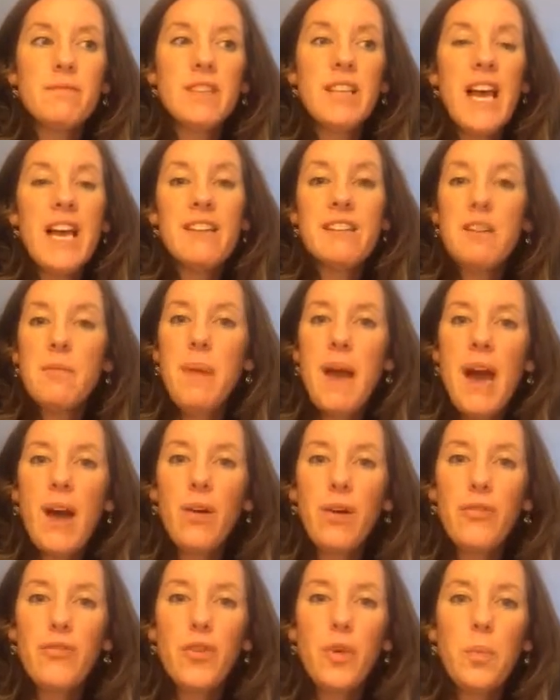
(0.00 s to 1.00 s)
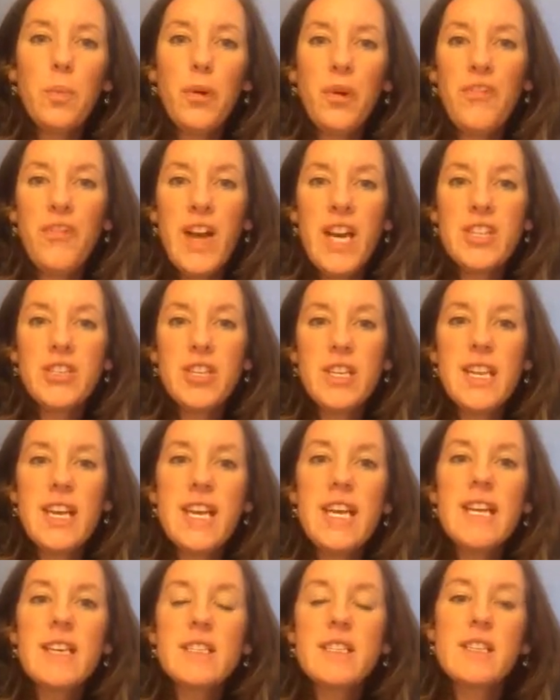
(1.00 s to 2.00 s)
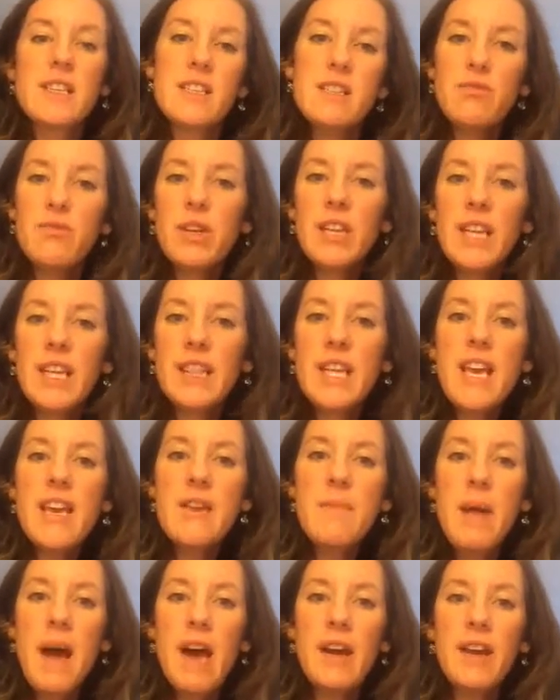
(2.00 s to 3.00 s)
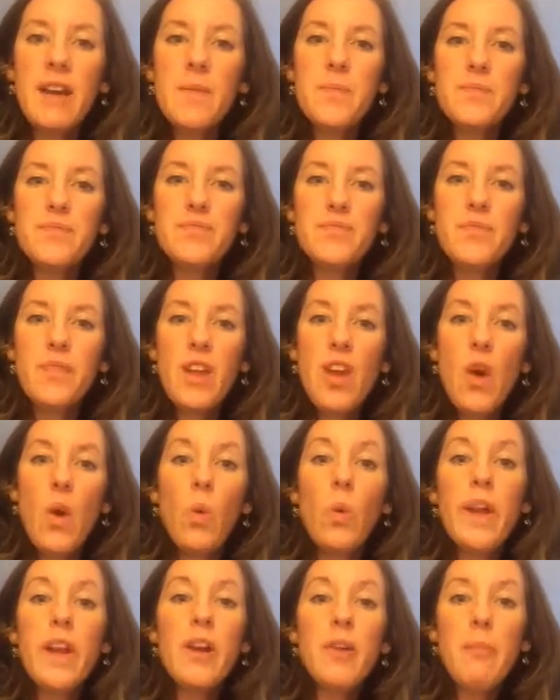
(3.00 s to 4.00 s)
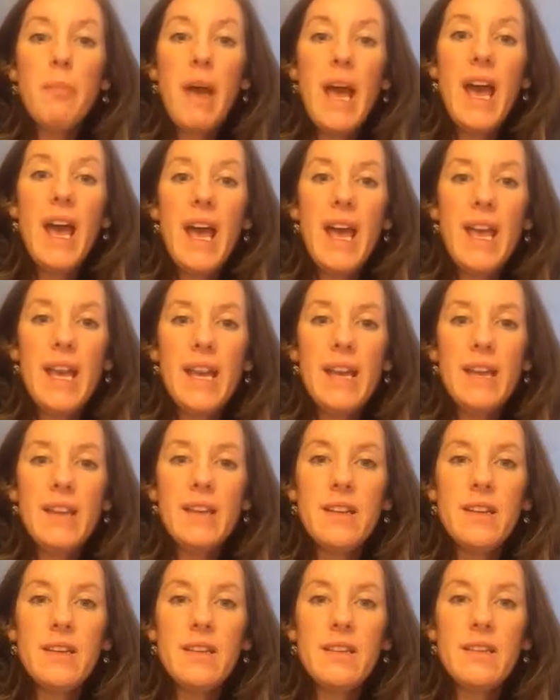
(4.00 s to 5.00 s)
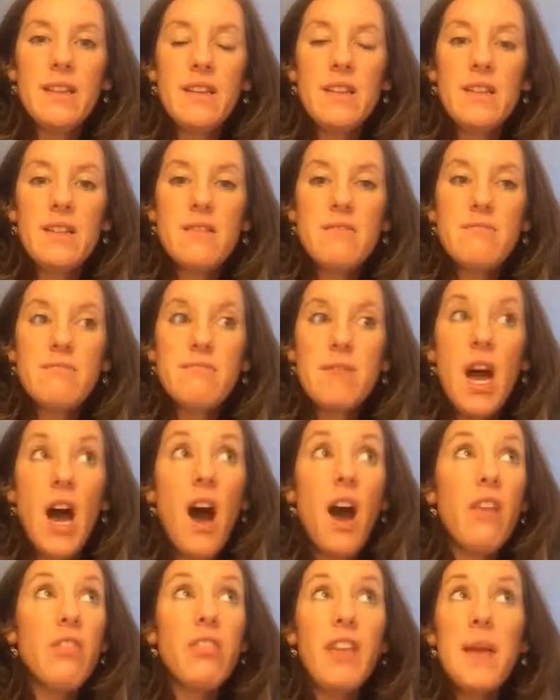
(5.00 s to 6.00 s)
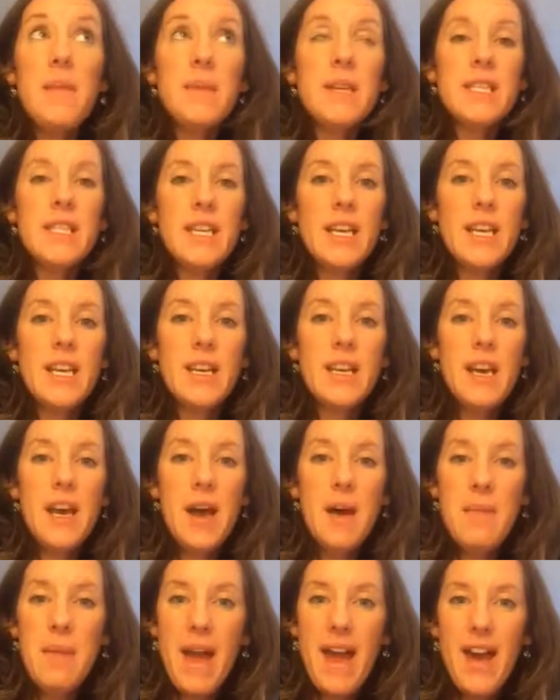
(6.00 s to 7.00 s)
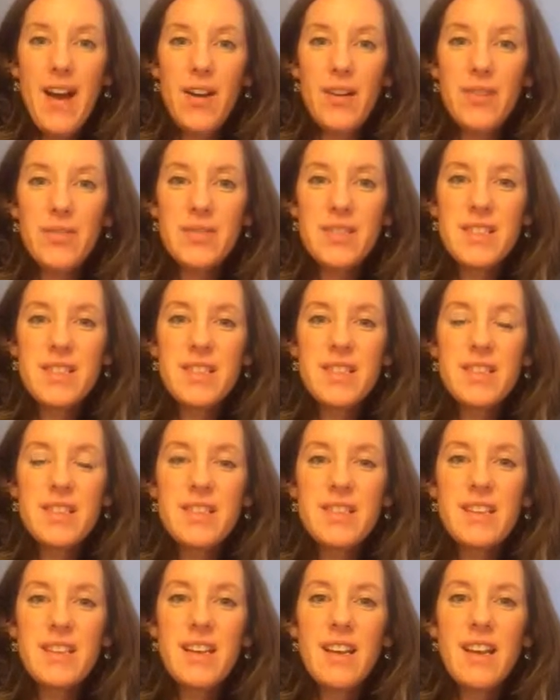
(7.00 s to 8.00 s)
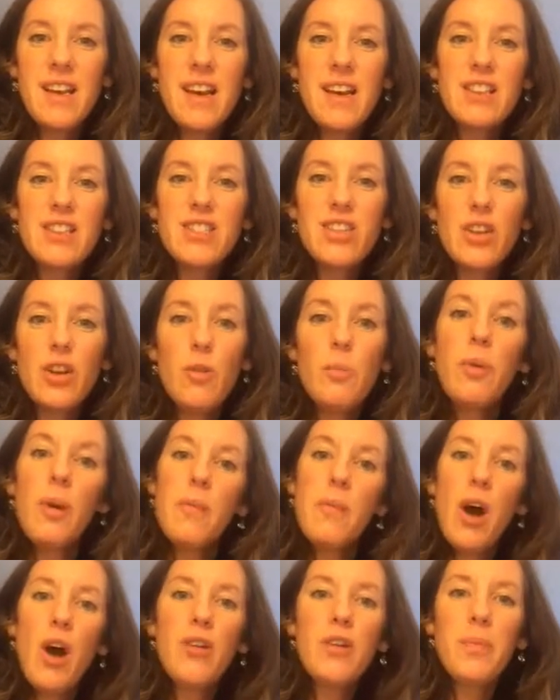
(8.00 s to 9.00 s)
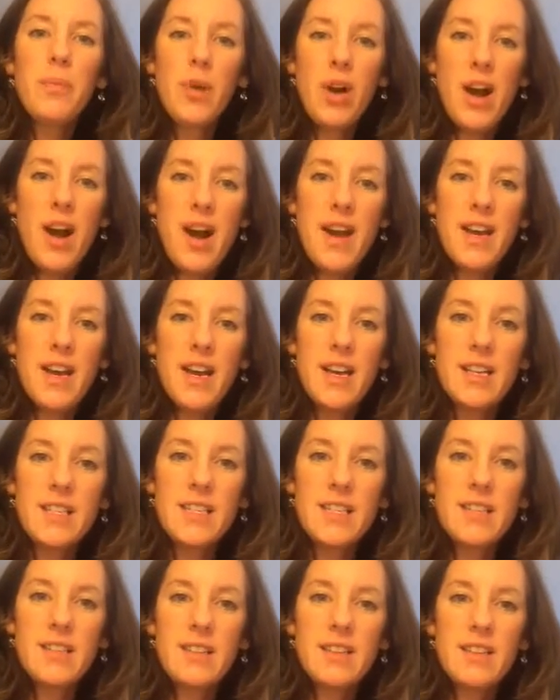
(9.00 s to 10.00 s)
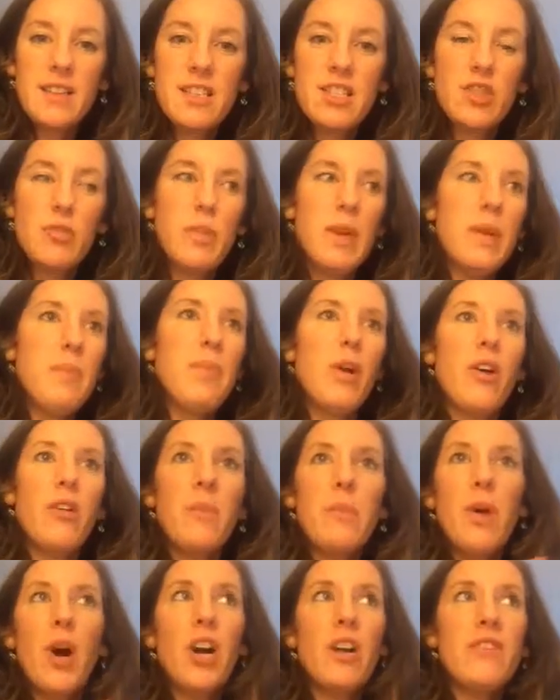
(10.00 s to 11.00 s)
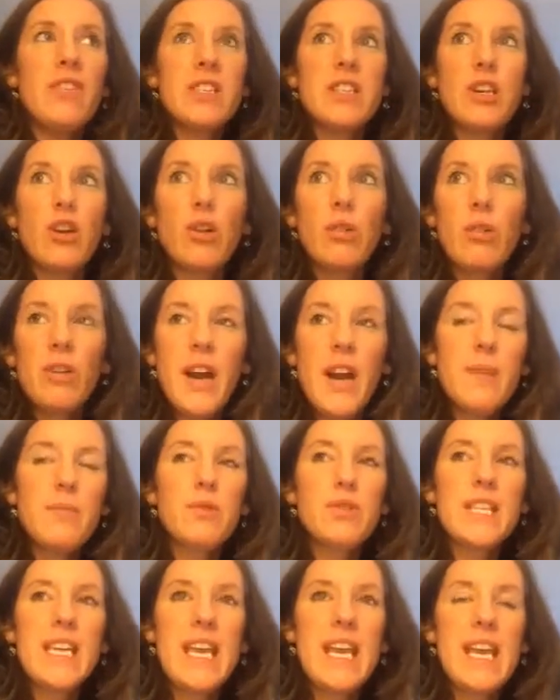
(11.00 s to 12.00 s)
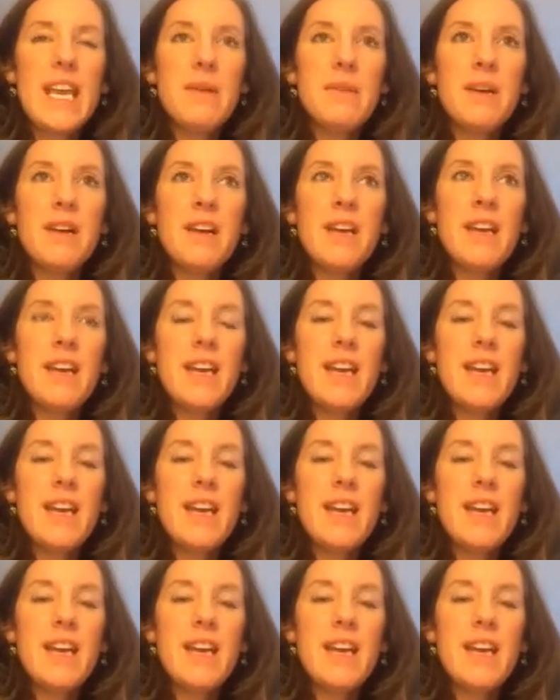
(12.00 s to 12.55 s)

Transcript: like the powerful profession it is, because really think about it. We are paid unlimited amounts to promote a product, to be part of this incredible team,